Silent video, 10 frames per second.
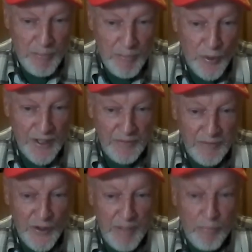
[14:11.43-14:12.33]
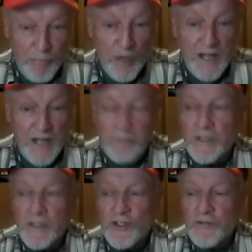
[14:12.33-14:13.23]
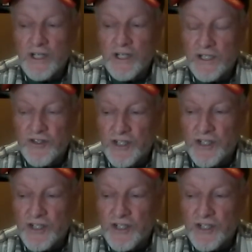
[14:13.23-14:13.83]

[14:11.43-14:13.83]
Very, very bright bunch of kids,